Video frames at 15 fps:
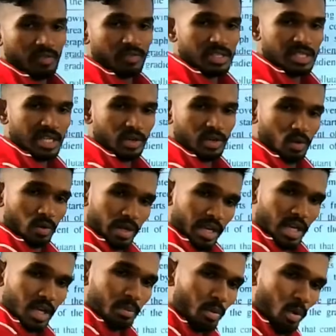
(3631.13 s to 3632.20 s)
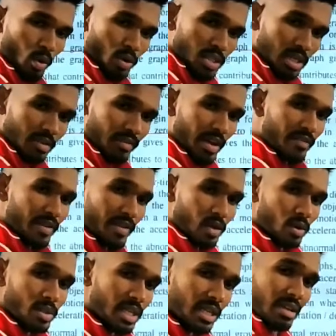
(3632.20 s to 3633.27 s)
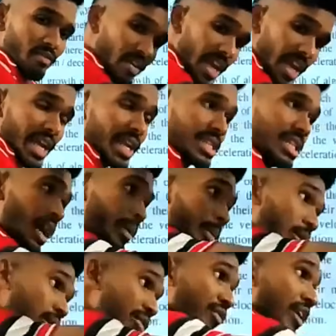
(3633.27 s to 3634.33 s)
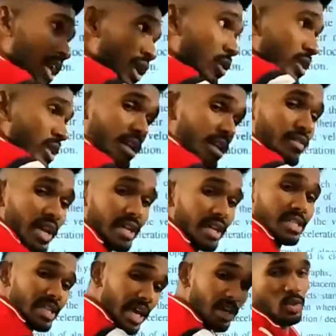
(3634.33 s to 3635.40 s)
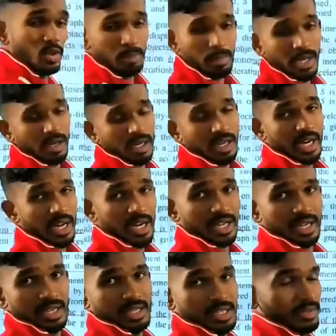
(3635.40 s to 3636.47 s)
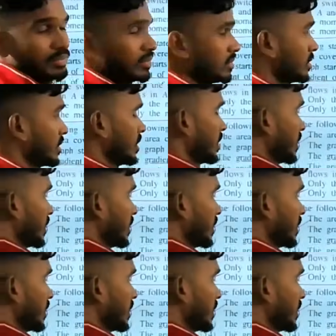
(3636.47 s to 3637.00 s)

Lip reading: 0 in a motion where velocity varies. If velocity varies, there should be a gradient. Here